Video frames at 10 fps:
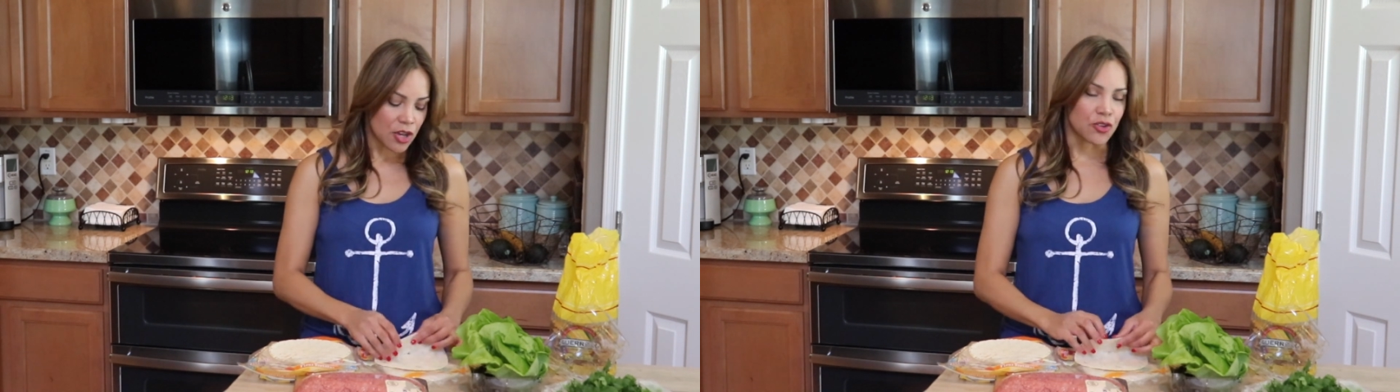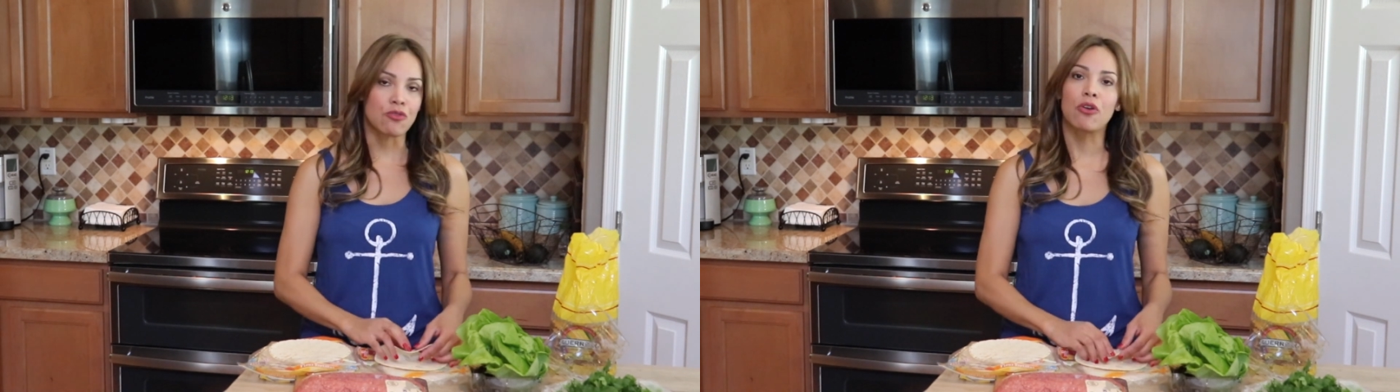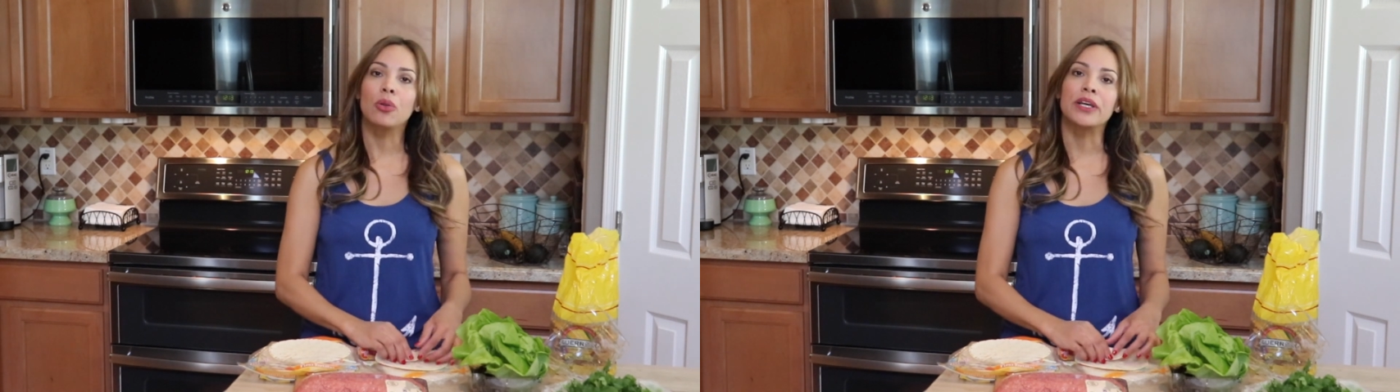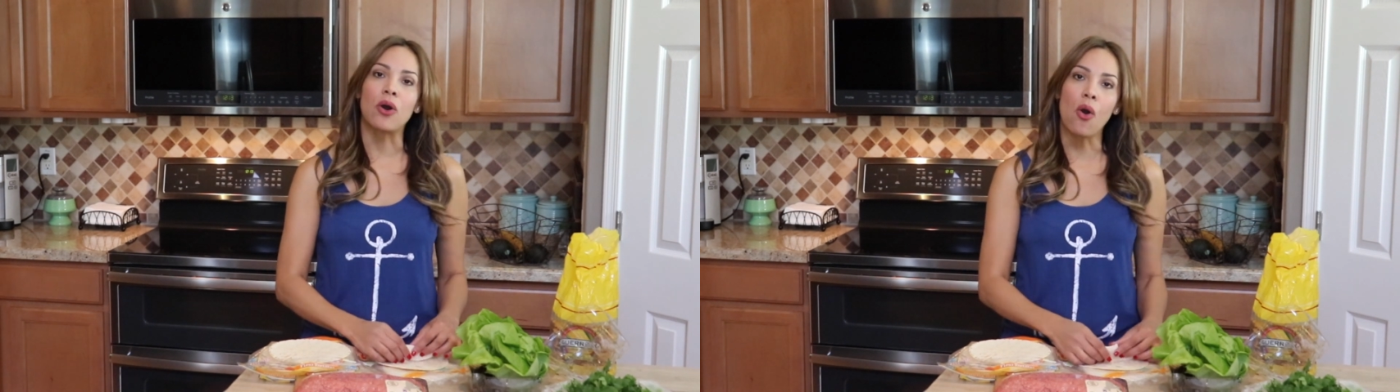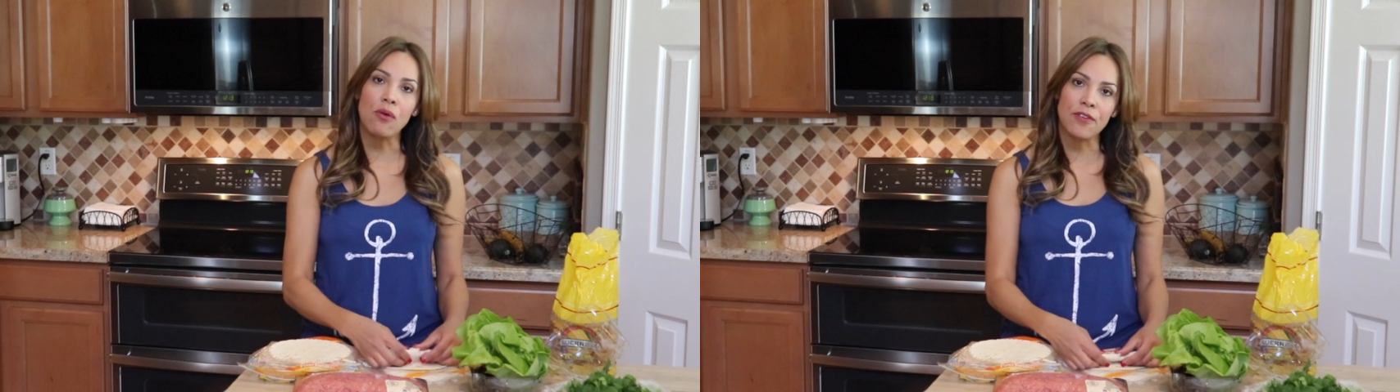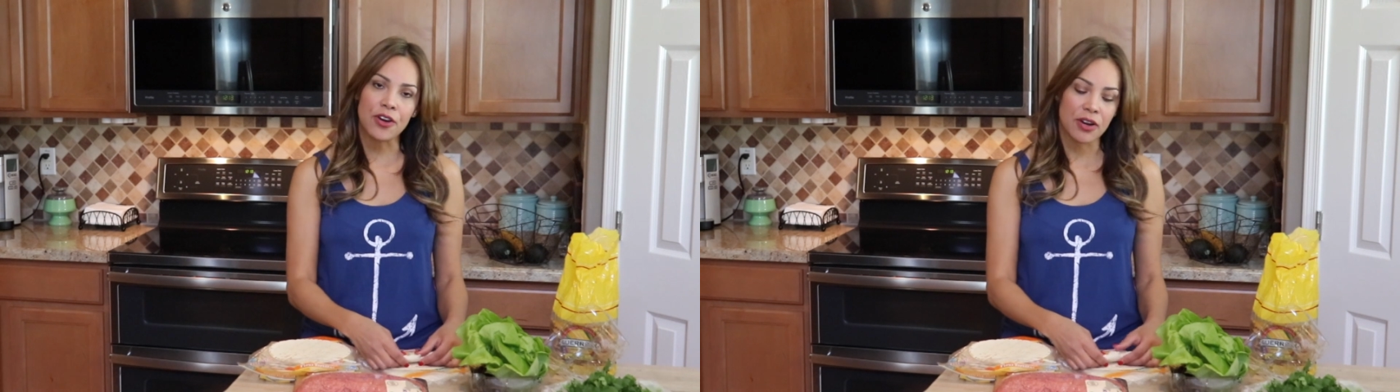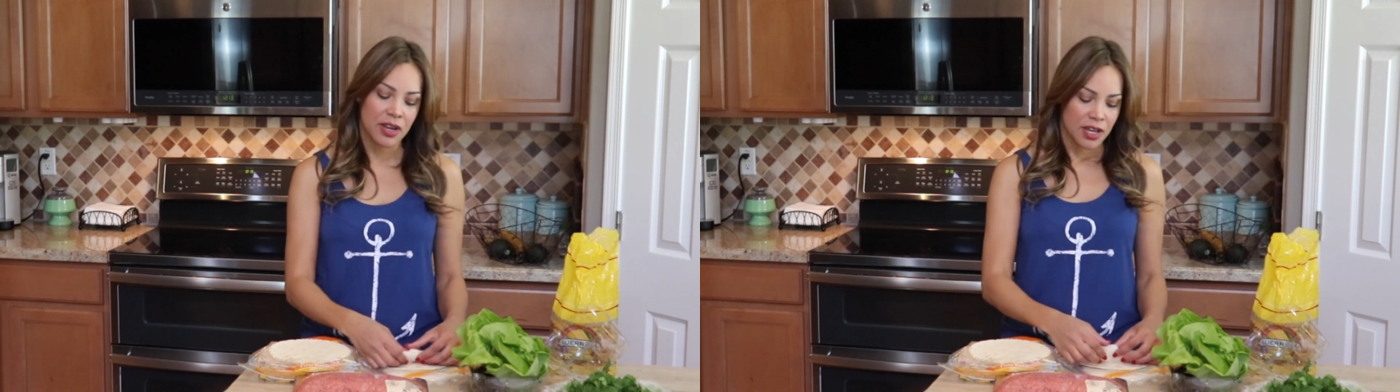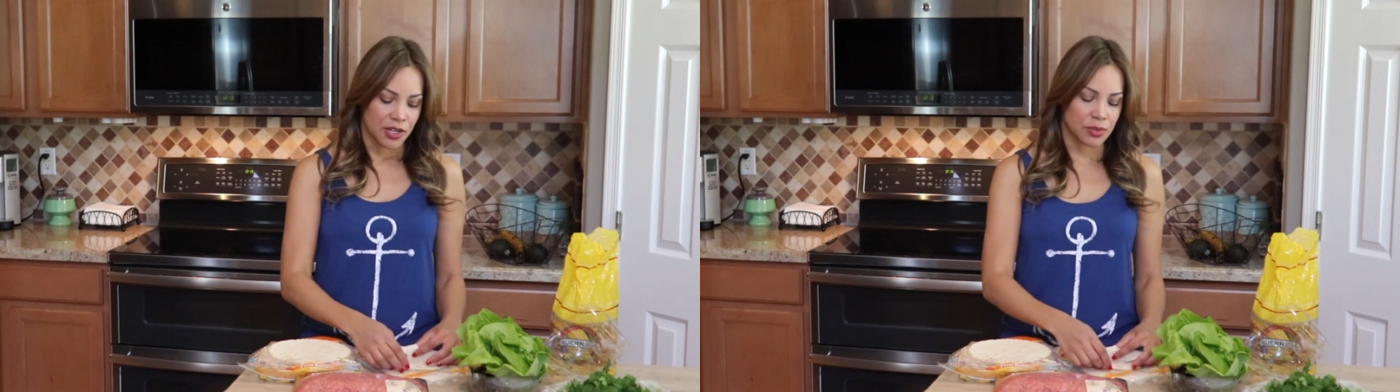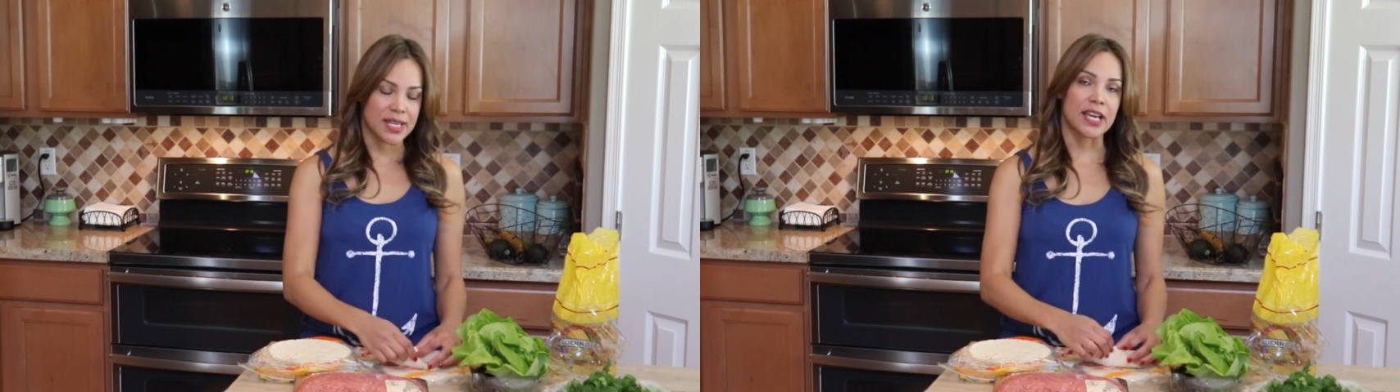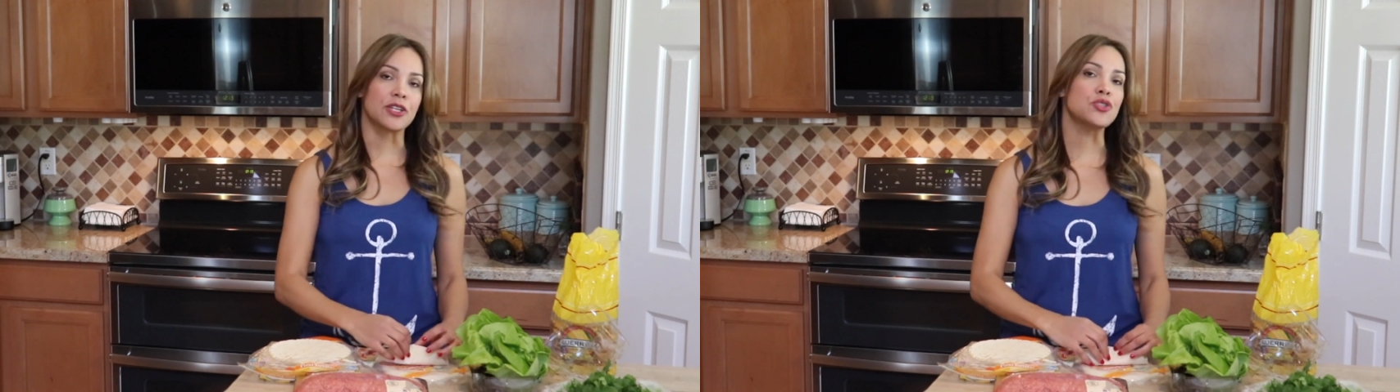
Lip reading: You roll it over, you take a